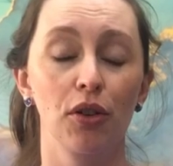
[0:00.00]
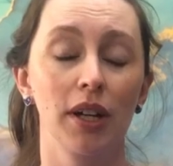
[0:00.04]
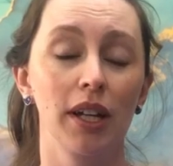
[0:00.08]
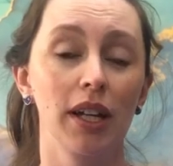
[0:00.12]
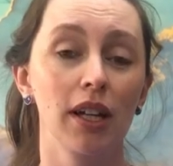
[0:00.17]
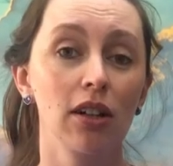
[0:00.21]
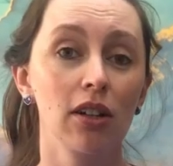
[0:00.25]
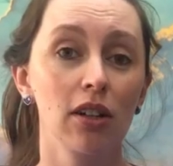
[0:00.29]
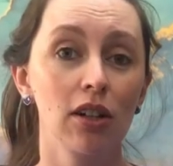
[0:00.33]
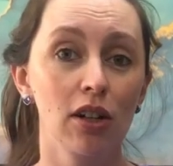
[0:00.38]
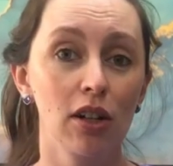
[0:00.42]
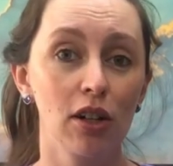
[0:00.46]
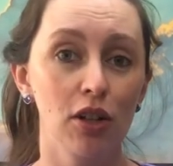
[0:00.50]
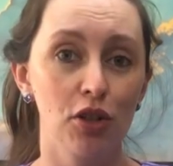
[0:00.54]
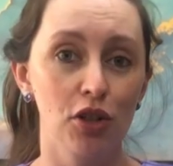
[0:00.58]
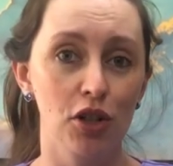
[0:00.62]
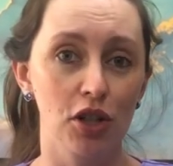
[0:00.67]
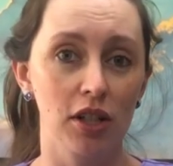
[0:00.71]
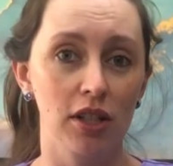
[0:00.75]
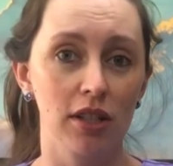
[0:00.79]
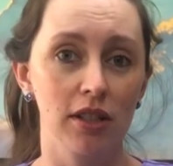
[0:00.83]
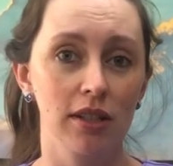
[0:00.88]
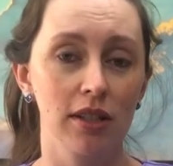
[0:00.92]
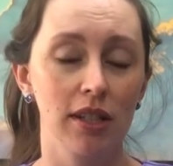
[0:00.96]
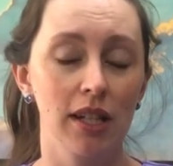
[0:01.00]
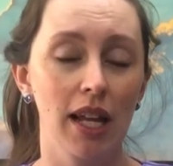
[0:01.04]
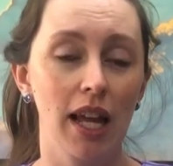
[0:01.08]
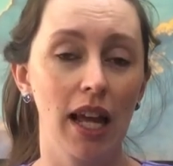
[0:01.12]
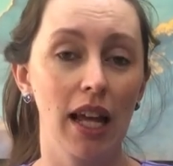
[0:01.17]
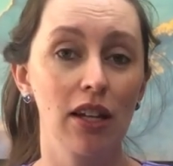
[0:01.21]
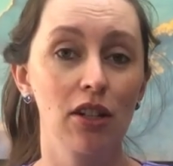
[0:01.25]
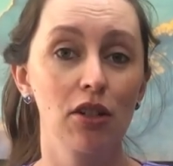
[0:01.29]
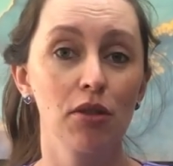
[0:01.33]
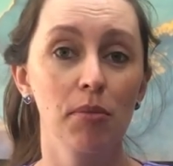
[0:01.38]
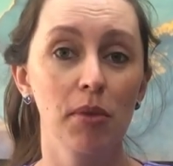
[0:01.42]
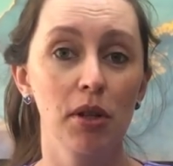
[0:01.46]
in conclusion,
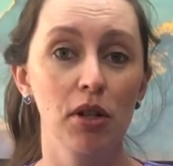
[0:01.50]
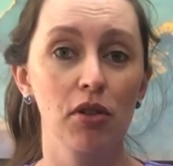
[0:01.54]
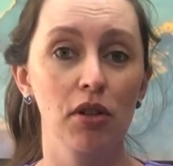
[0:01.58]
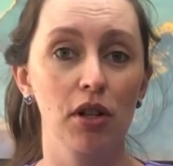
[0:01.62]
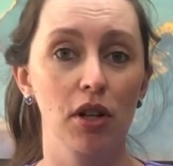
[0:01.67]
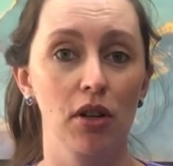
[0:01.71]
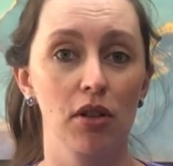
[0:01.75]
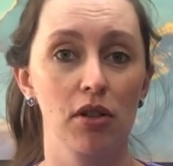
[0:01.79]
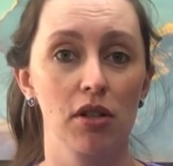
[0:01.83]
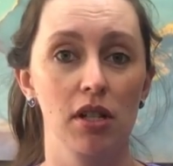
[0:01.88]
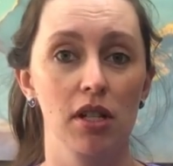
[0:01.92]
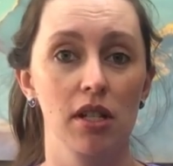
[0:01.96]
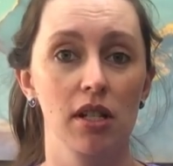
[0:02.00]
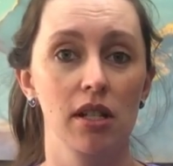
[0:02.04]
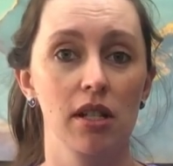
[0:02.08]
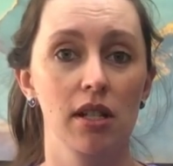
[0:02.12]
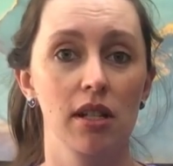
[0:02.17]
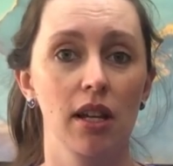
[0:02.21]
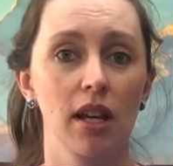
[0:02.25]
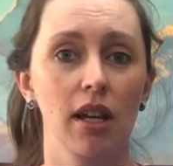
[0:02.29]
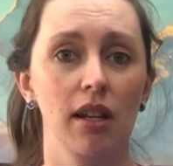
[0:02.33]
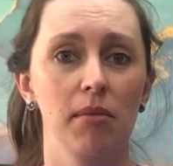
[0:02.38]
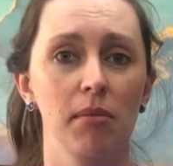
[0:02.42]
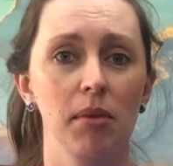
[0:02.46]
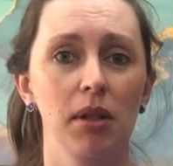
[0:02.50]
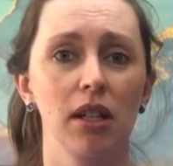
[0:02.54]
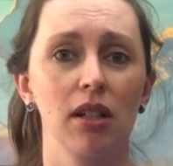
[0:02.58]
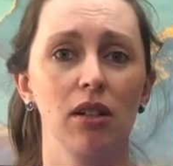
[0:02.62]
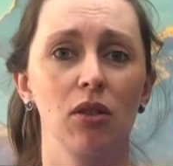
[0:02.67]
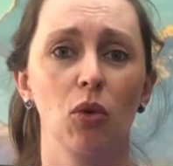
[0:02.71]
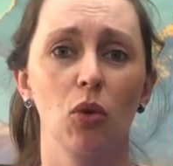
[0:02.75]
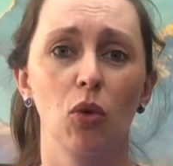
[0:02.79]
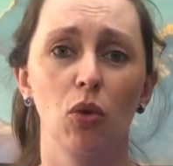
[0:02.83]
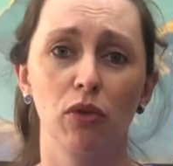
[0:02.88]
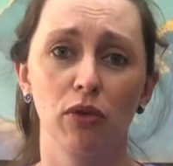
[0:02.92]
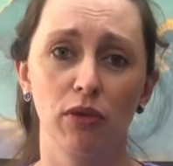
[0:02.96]
endometriosis can be an
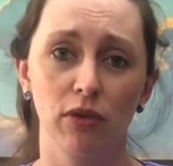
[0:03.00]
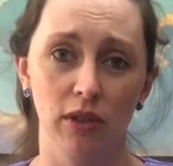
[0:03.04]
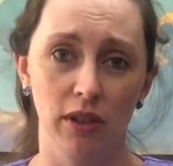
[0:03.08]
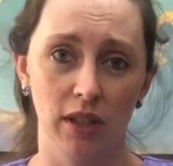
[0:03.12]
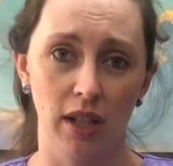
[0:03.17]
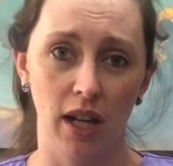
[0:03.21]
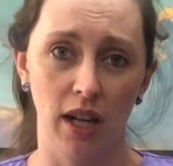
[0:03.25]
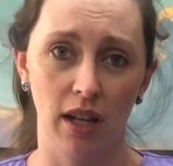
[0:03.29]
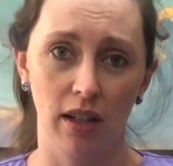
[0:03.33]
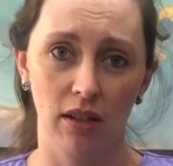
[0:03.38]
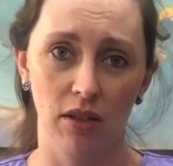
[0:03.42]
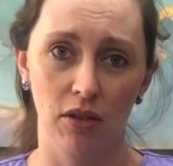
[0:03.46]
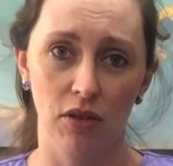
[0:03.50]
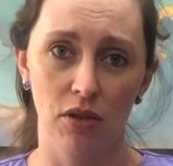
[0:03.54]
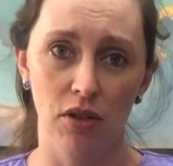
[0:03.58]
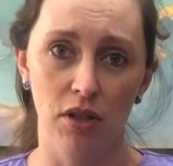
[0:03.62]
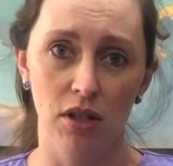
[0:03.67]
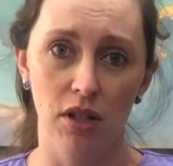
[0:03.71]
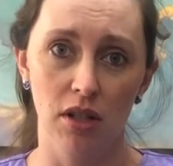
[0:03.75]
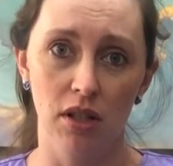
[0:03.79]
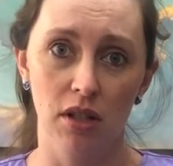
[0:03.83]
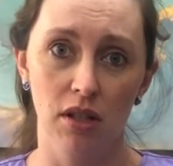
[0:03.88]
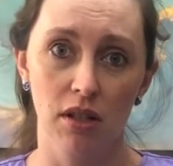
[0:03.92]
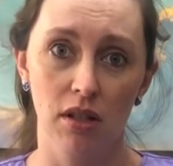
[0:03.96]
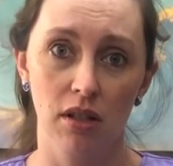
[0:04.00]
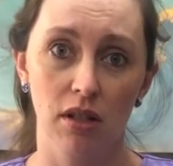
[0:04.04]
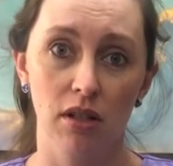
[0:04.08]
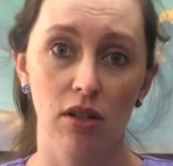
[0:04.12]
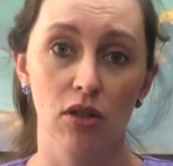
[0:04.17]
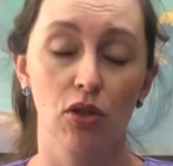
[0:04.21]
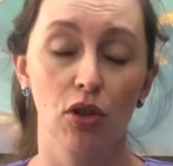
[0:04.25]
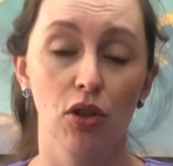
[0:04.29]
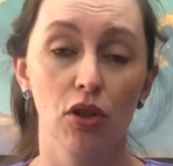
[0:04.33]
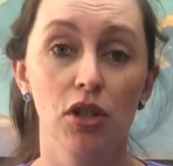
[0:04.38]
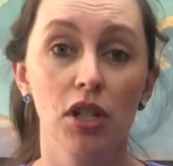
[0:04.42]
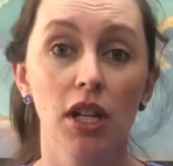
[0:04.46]
awful diagnosis
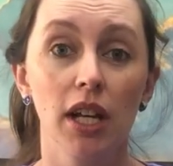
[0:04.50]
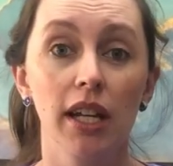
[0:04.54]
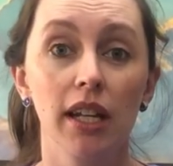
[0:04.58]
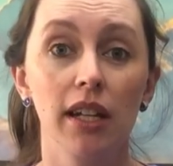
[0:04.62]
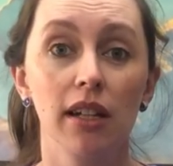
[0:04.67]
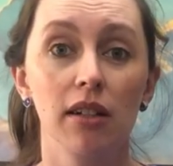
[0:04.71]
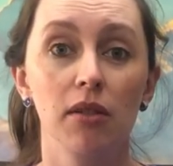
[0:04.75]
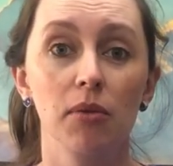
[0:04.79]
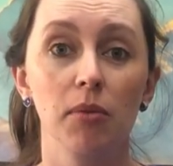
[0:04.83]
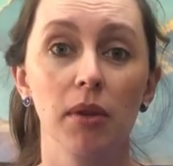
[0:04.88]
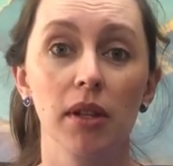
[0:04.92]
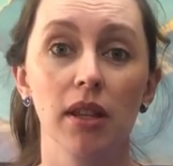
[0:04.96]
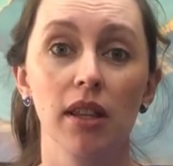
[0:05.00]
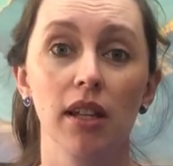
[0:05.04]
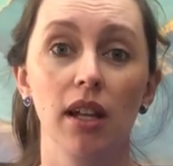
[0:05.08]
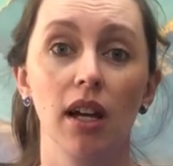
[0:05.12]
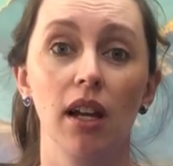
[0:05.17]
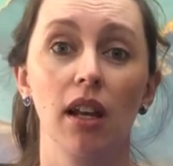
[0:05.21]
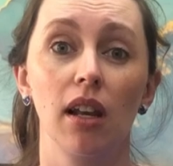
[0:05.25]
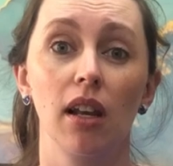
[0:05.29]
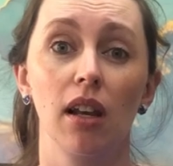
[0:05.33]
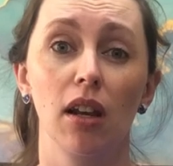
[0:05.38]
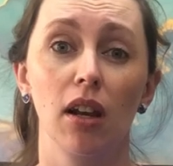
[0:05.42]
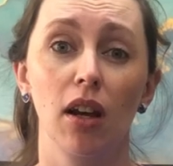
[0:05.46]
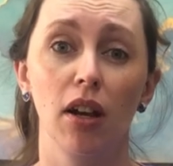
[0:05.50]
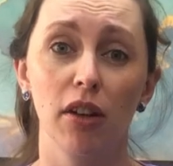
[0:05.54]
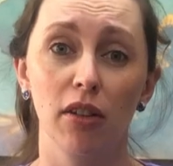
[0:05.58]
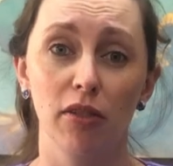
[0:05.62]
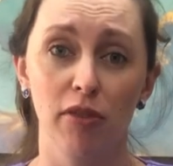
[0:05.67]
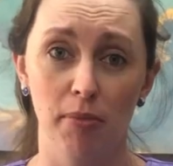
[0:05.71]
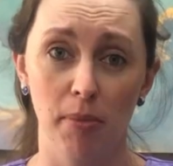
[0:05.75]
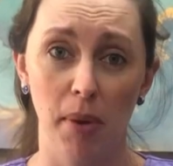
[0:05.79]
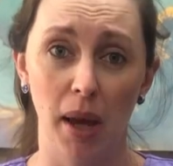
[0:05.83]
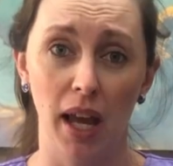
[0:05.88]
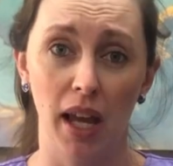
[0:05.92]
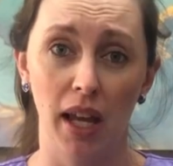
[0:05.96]
associated with a lot
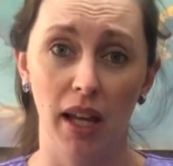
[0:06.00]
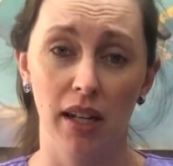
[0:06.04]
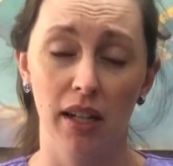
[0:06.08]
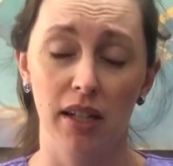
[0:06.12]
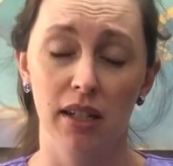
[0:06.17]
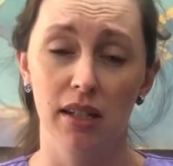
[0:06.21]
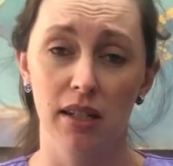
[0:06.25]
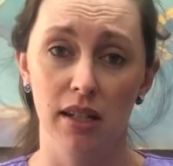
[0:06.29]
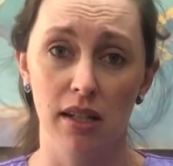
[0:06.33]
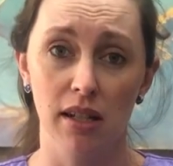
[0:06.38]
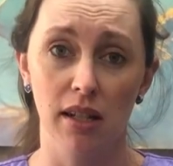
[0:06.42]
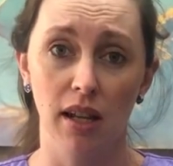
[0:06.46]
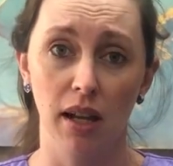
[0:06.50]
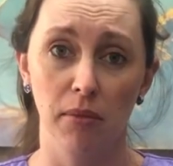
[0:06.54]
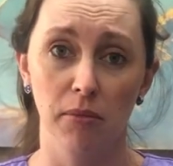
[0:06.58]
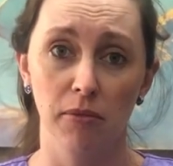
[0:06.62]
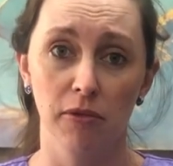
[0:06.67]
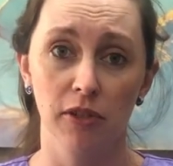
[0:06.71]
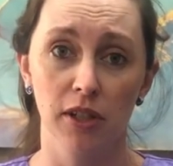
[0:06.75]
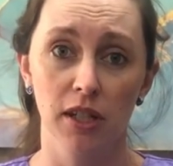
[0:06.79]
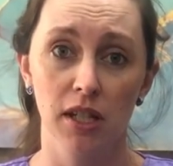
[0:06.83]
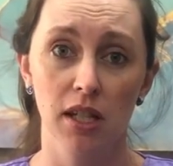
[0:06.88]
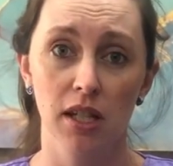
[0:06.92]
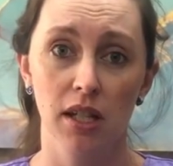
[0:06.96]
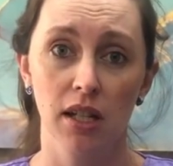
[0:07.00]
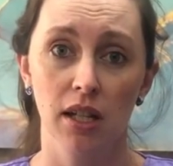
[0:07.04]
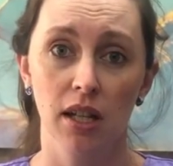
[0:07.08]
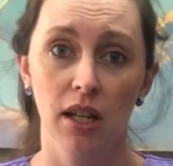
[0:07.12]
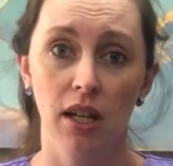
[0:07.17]
of pain and discomfort.